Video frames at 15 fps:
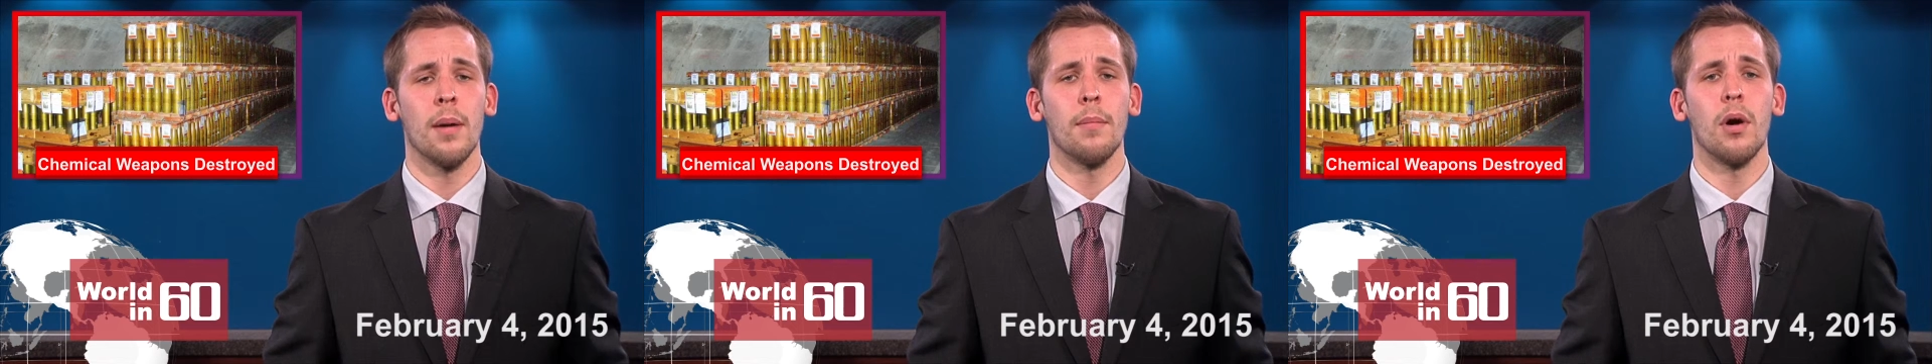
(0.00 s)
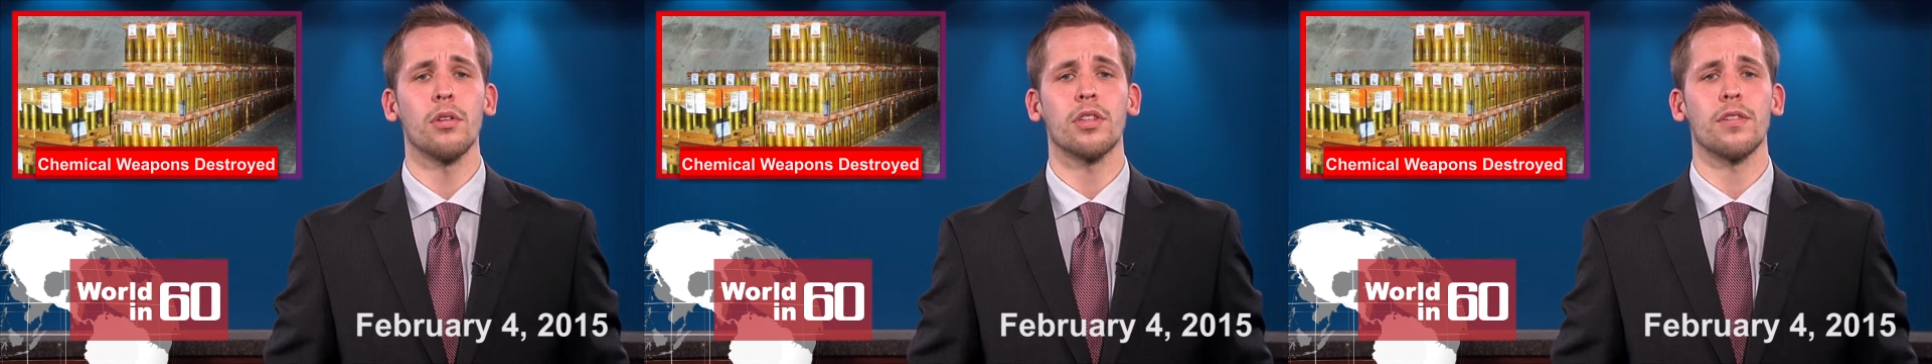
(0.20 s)

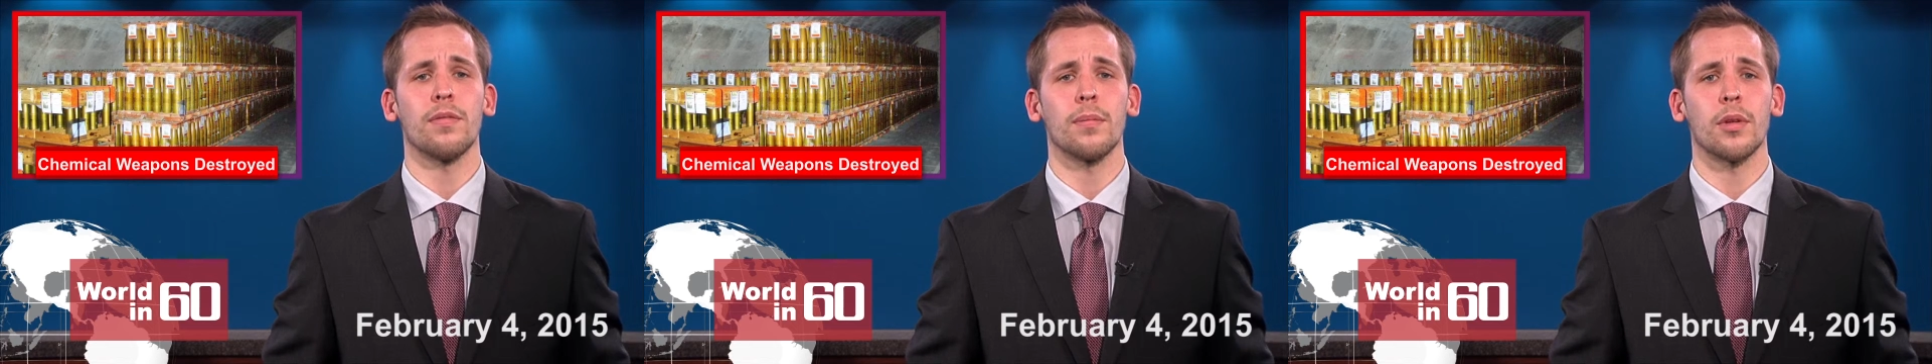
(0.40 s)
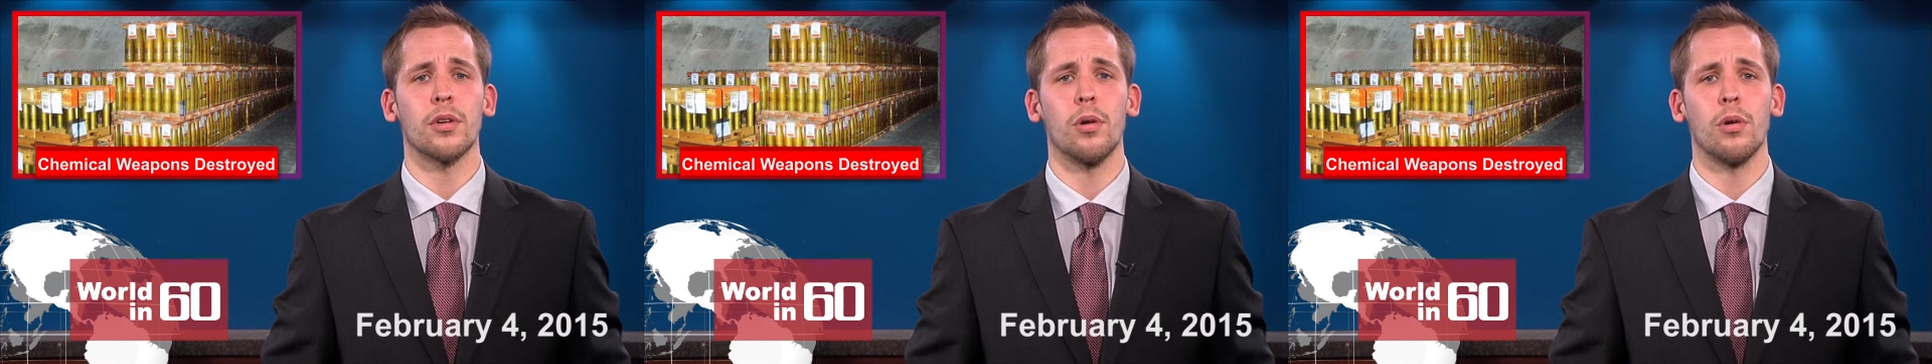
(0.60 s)
mostly
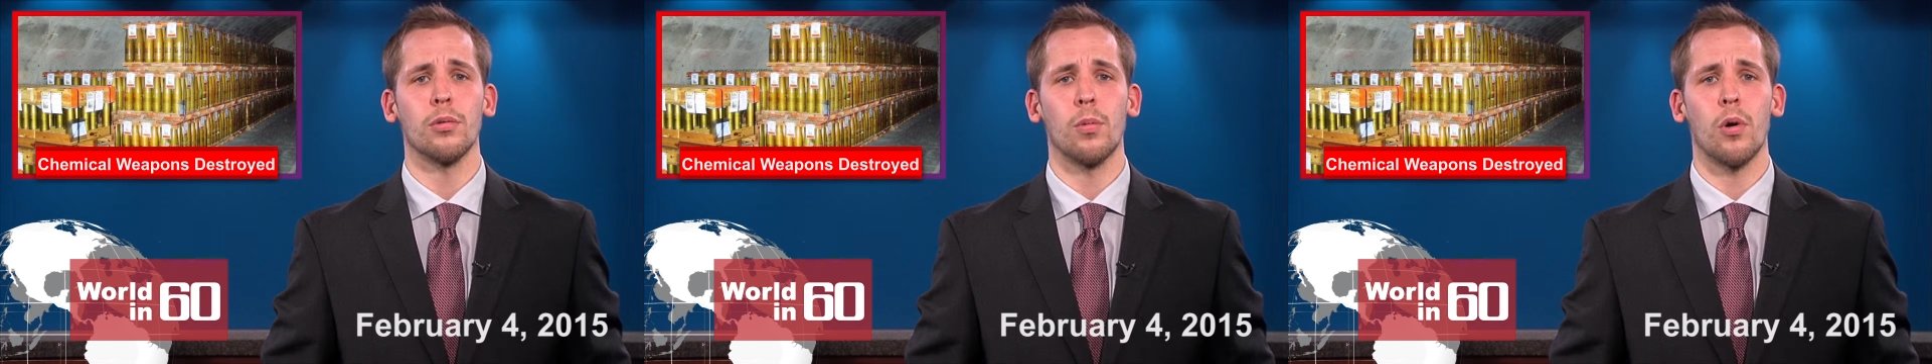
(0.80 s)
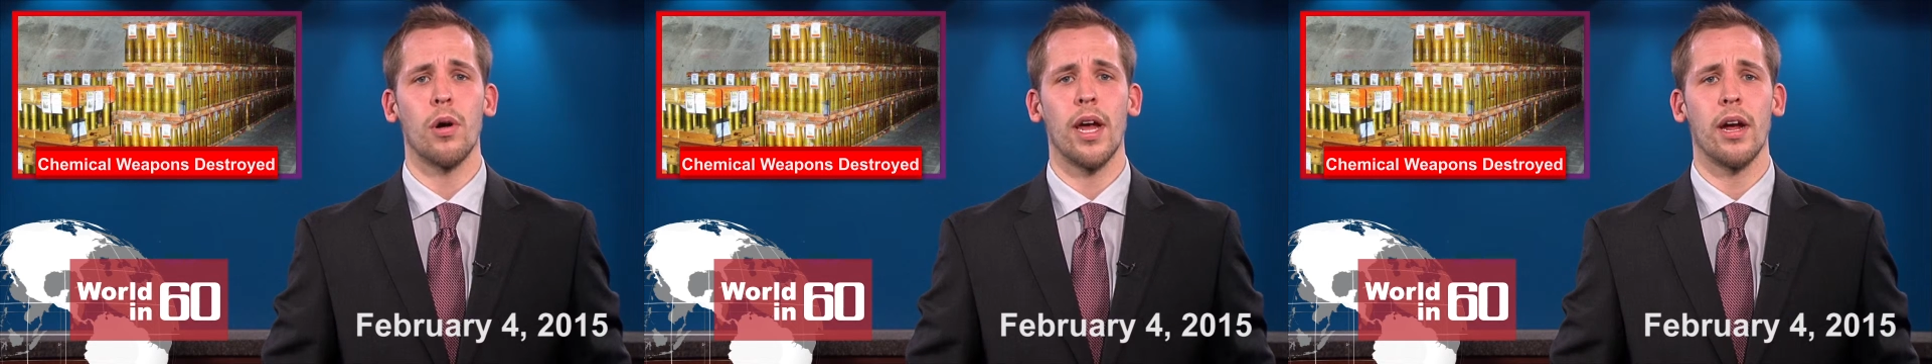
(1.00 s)
from the Cold
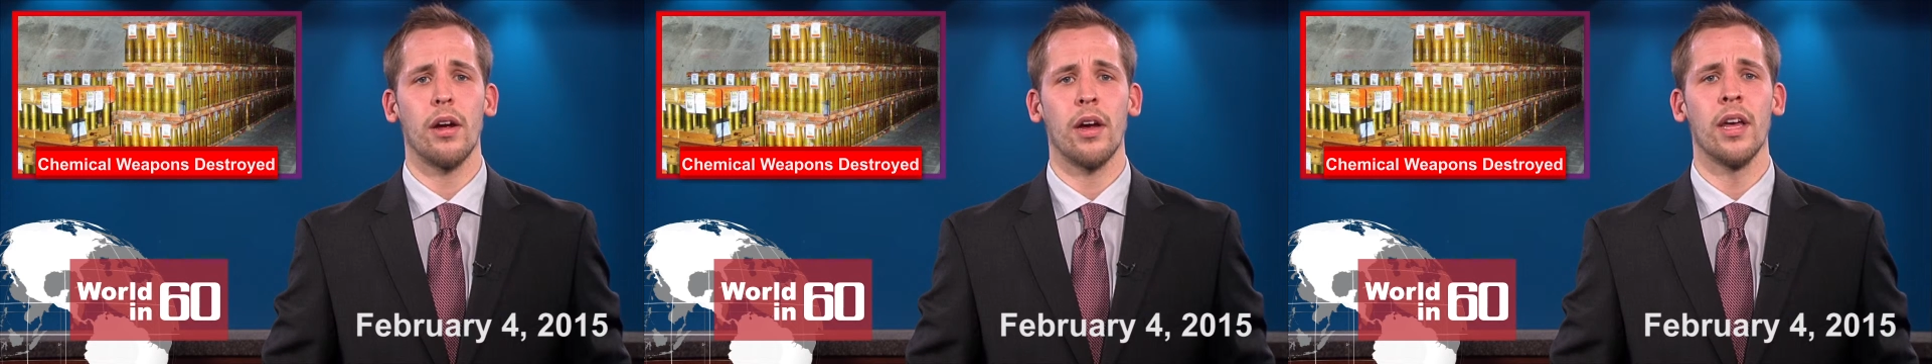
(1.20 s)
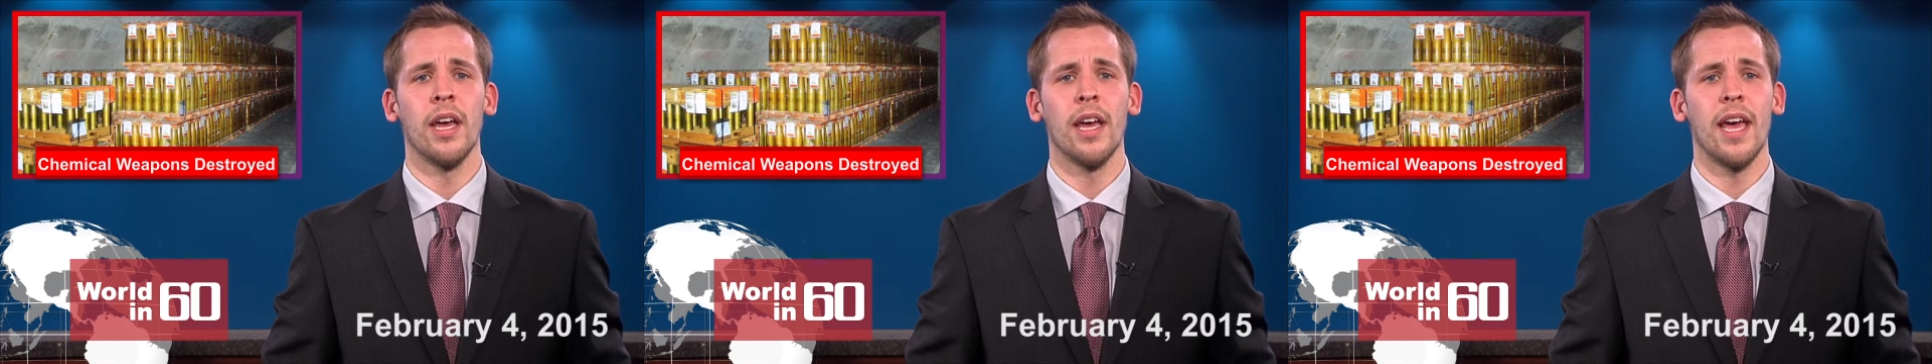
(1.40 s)
War era,